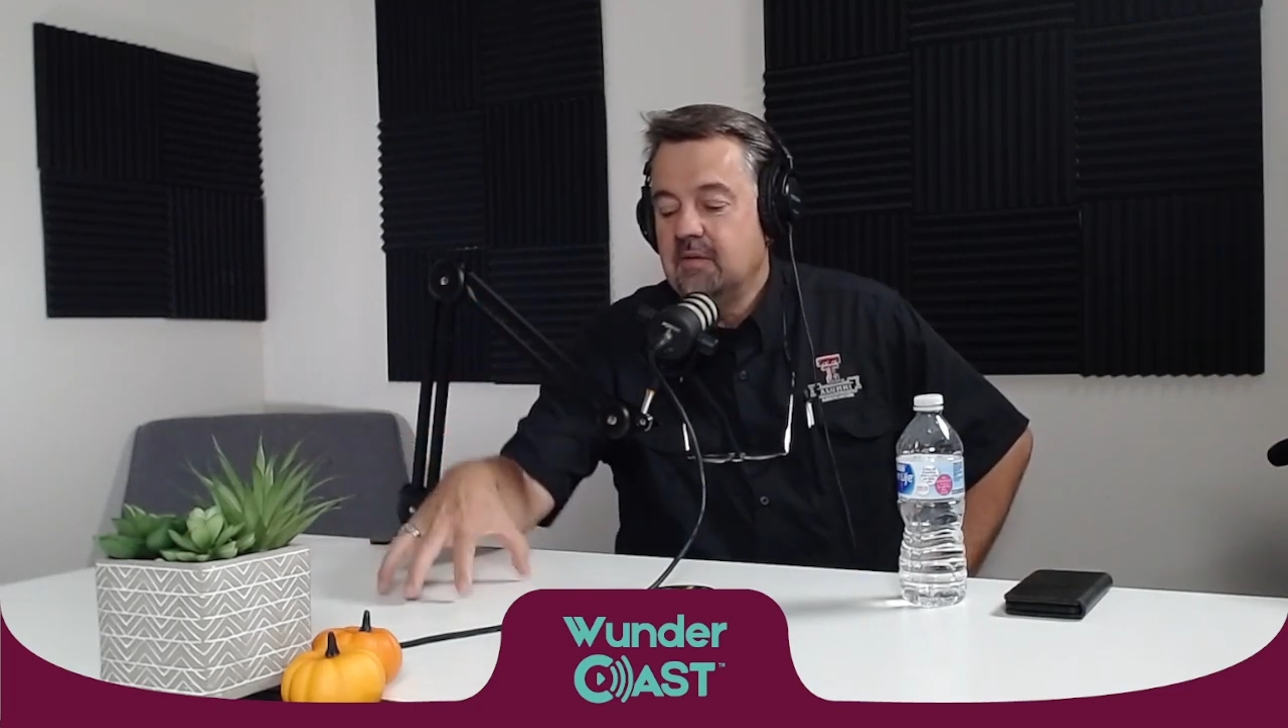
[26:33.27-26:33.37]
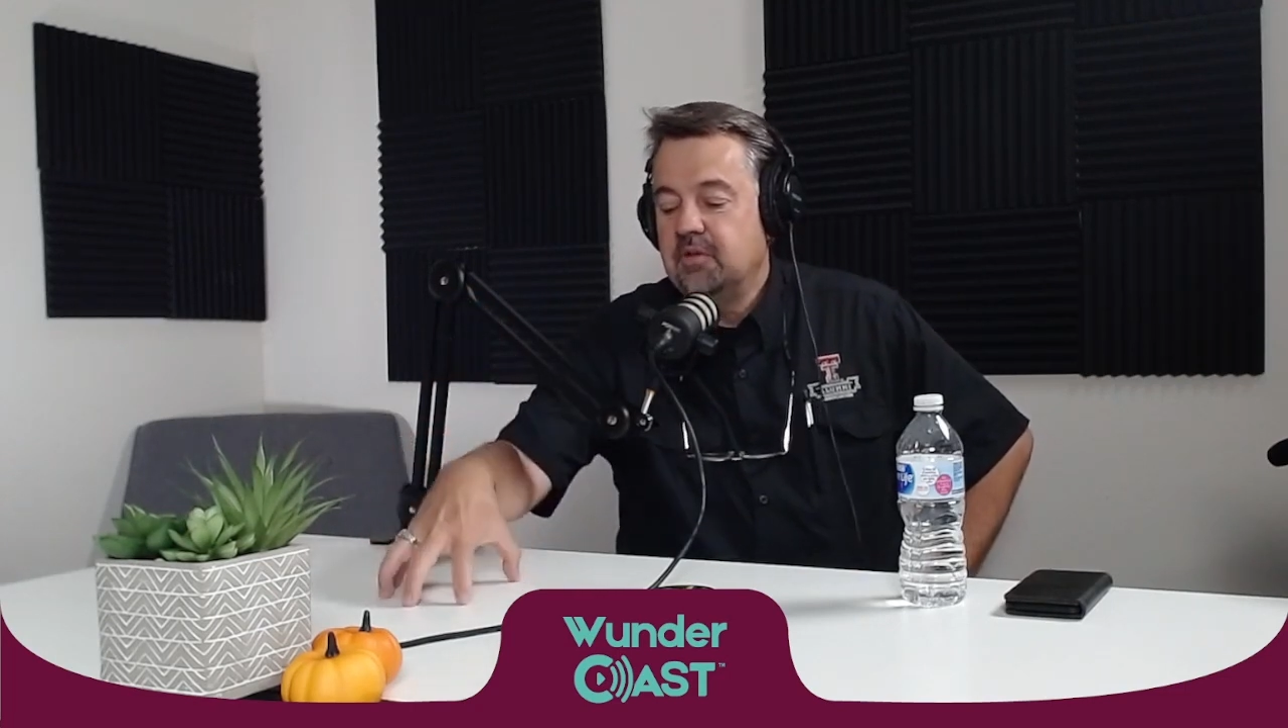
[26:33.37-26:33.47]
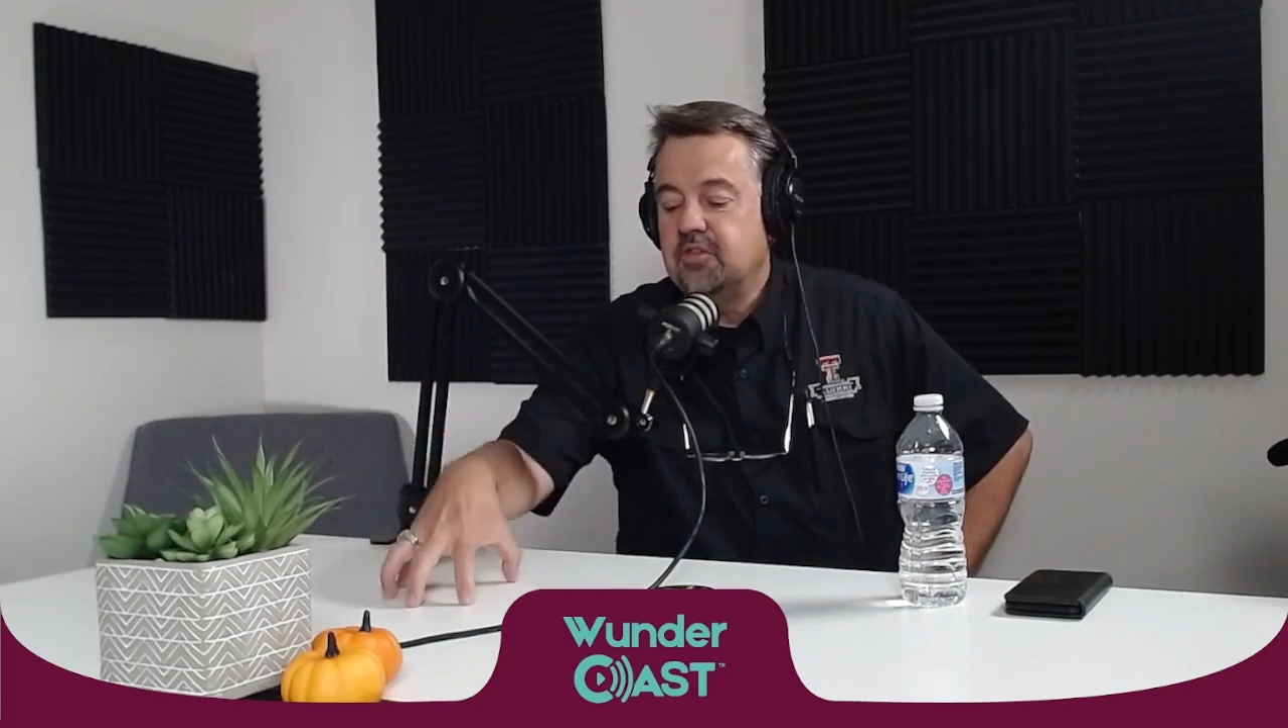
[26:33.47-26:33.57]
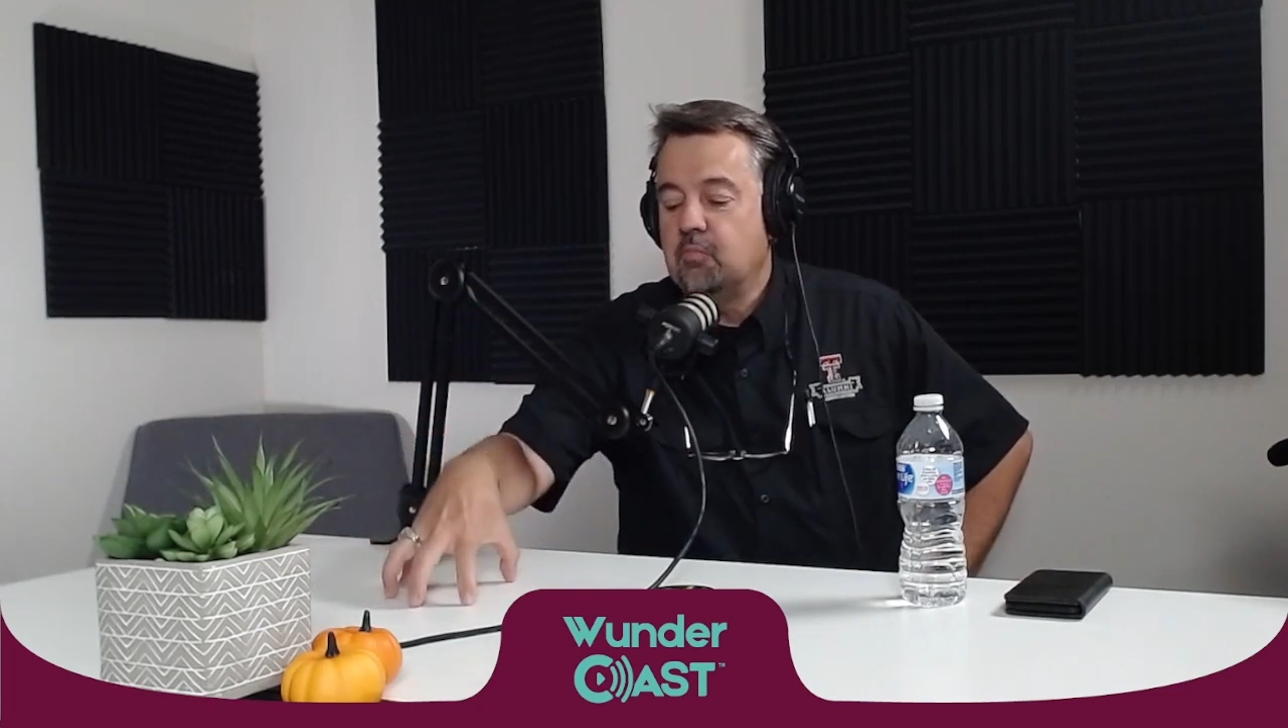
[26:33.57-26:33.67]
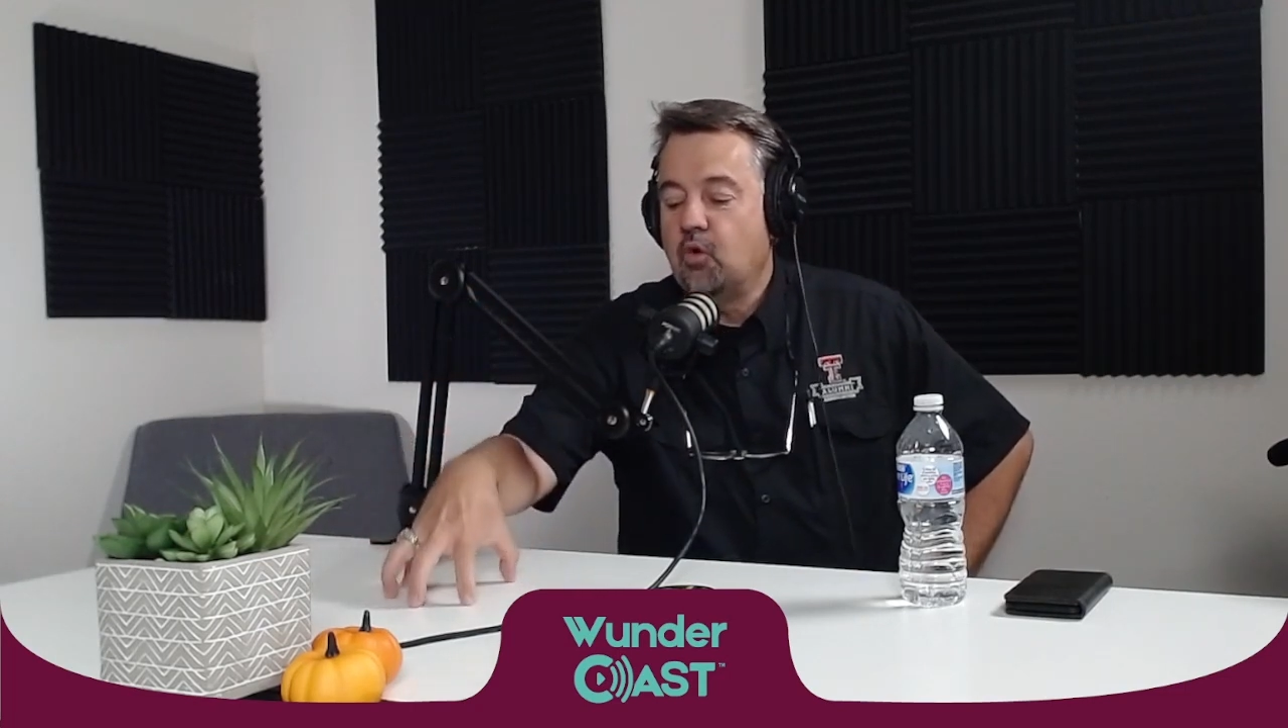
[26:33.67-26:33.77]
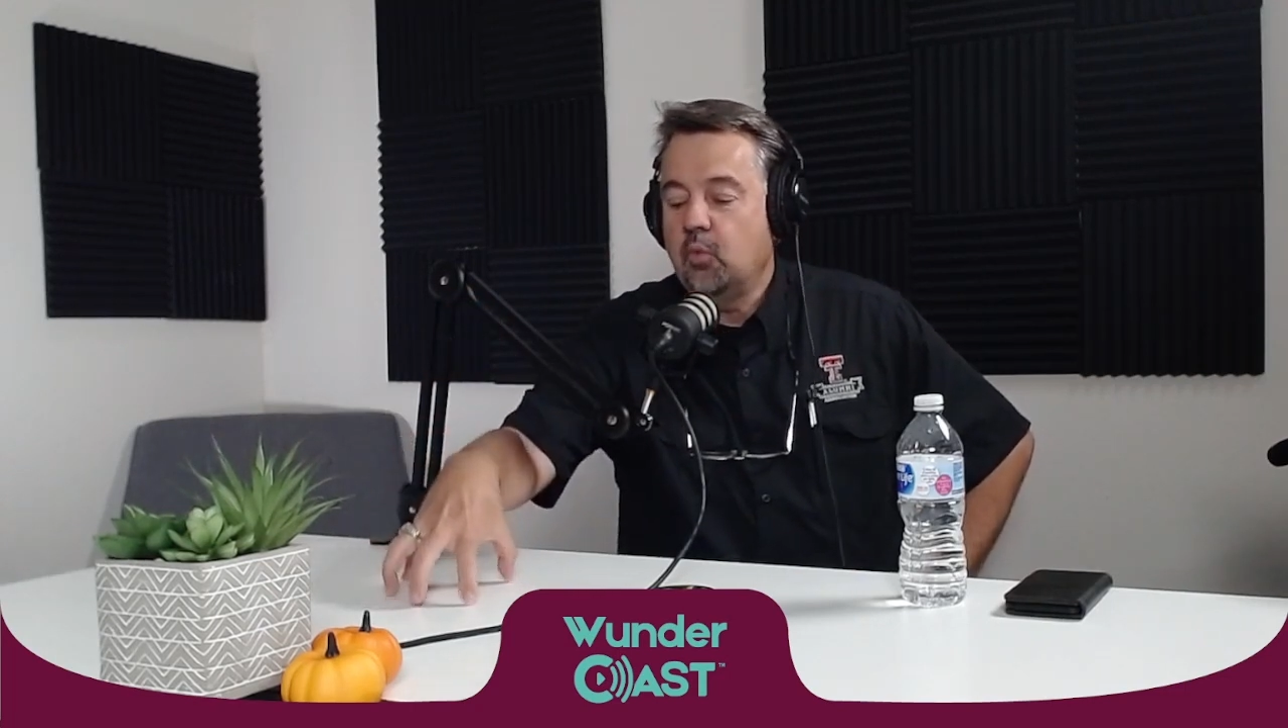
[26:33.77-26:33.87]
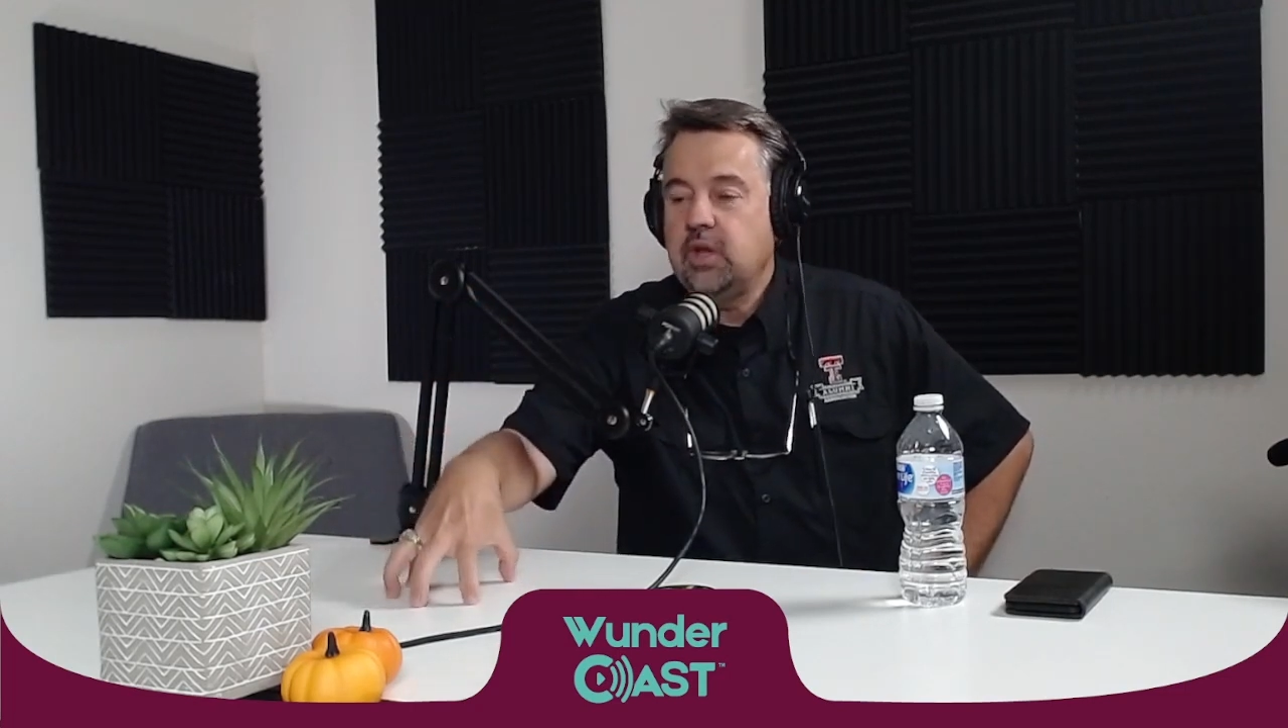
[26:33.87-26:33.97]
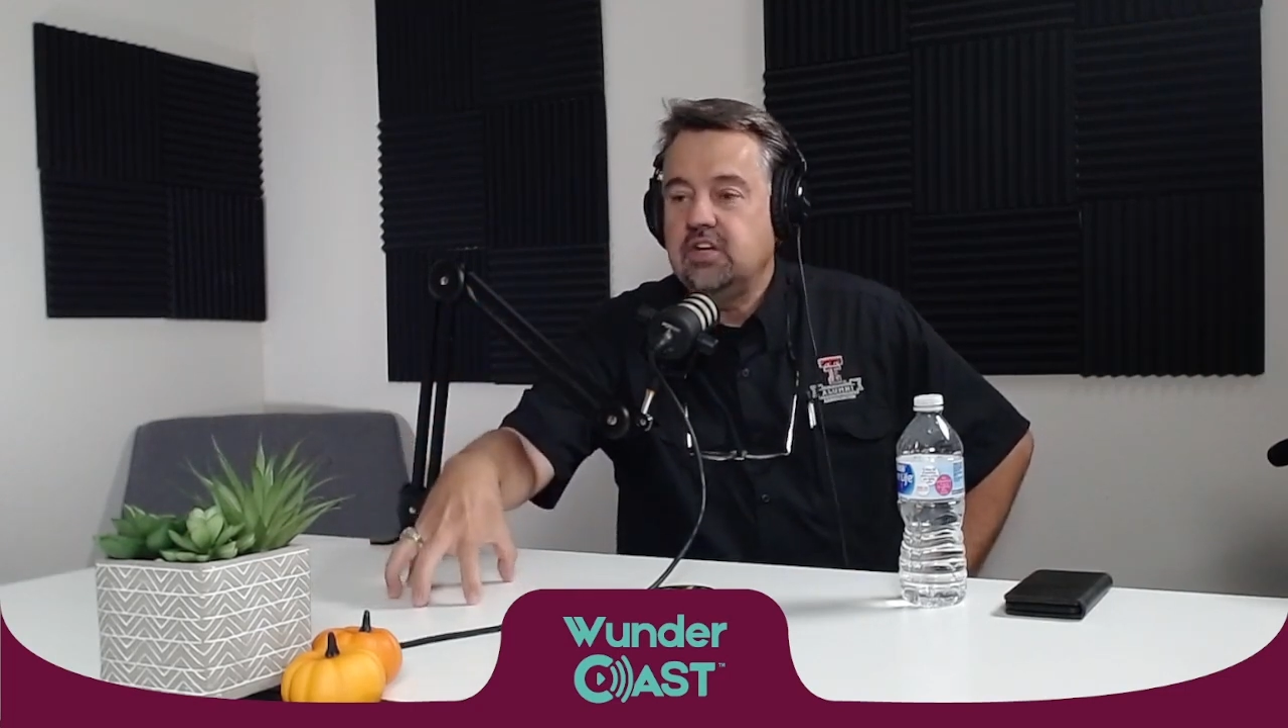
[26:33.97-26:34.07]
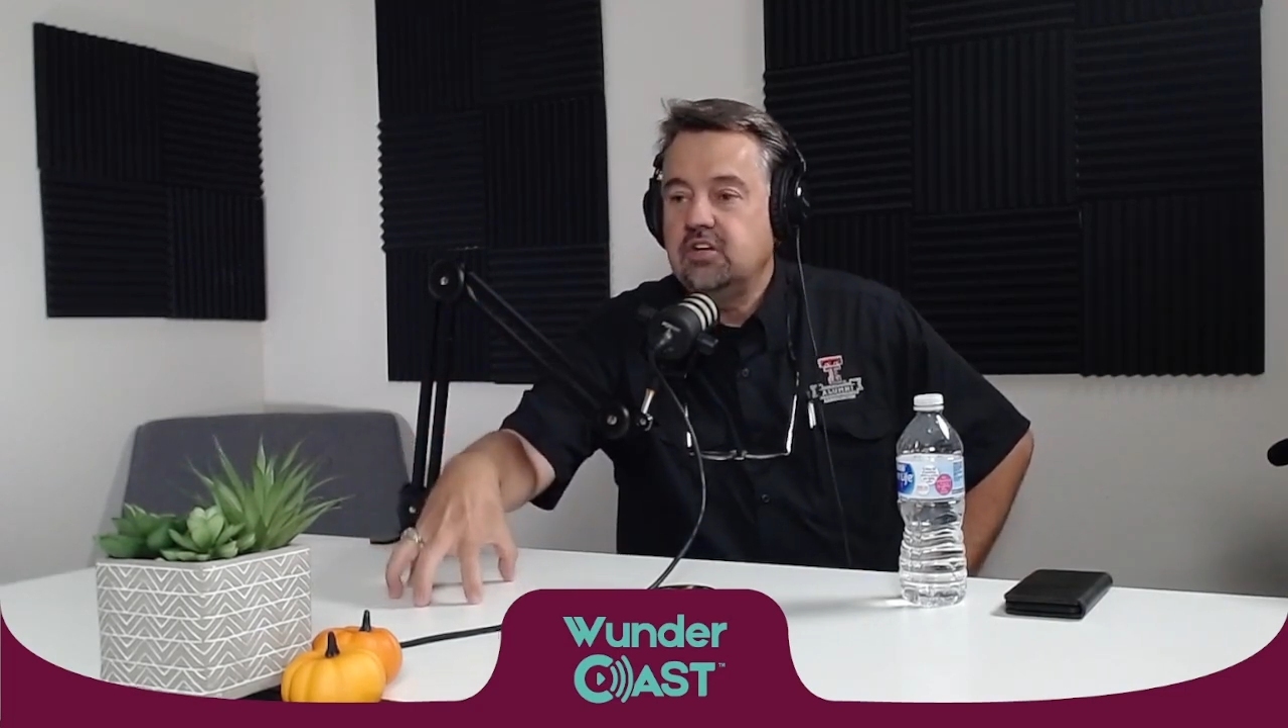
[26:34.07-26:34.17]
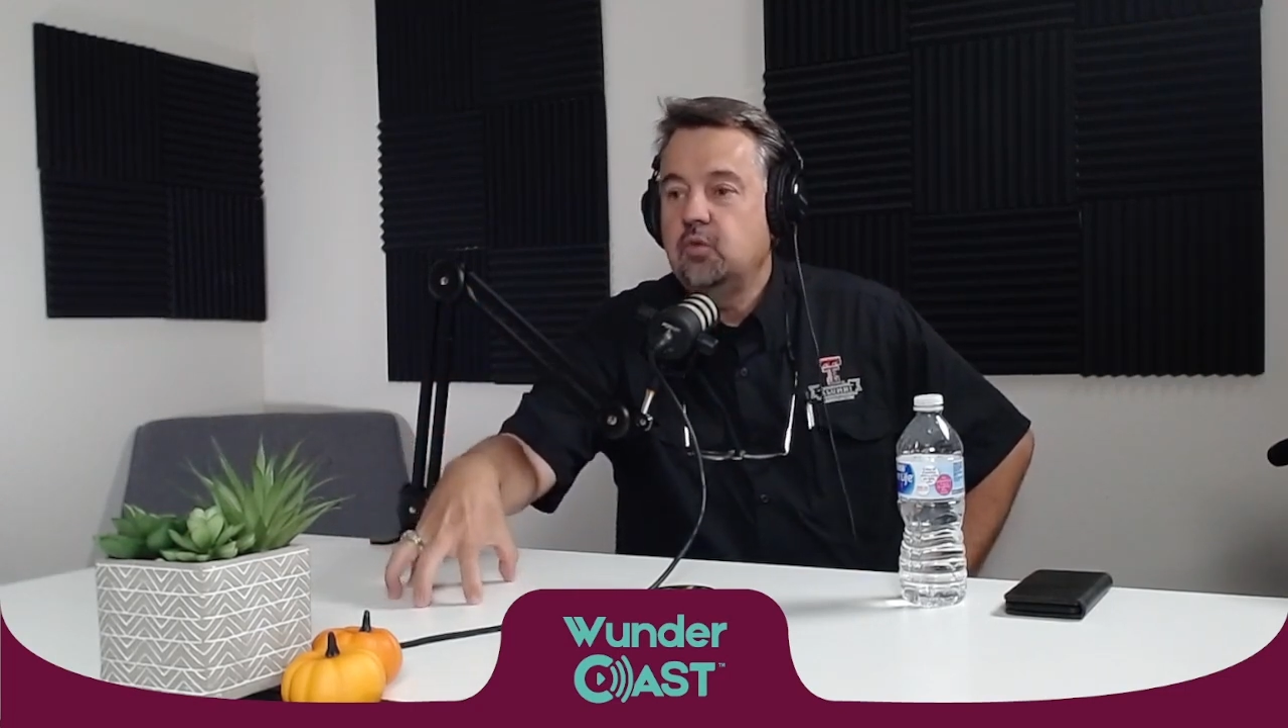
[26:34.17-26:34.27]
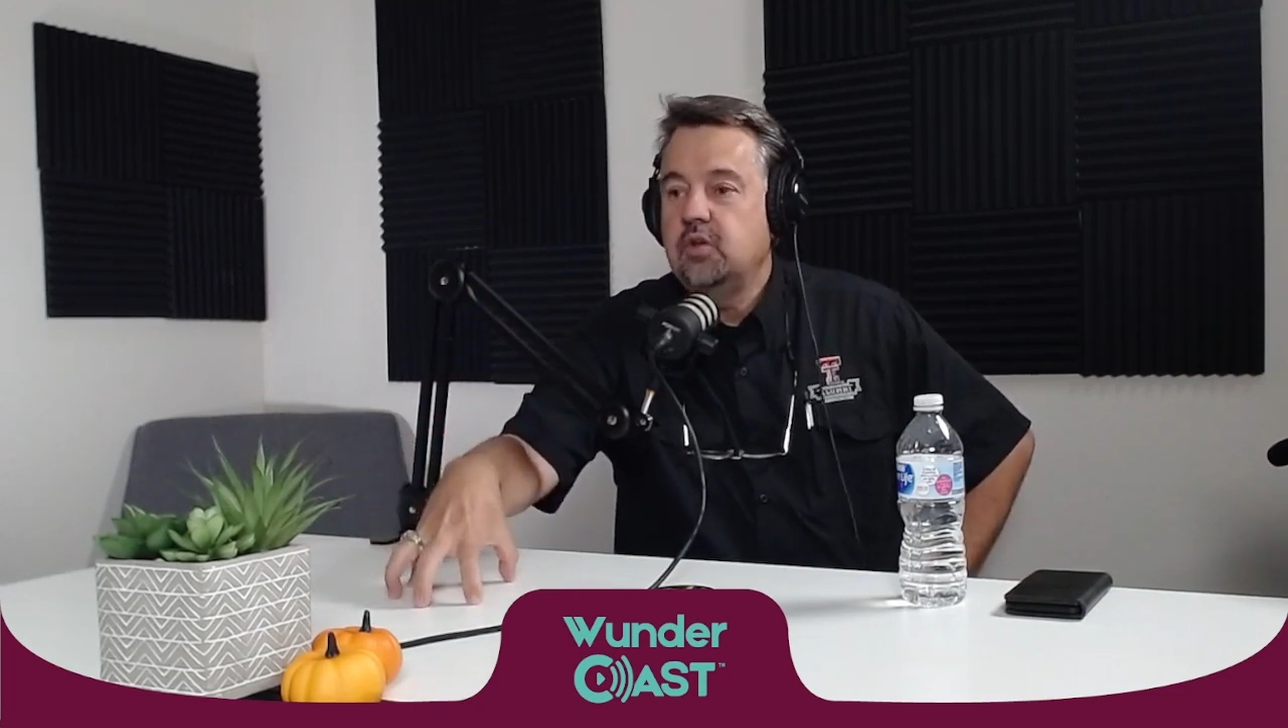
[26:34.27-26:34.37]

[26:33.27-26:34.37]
But the more we can do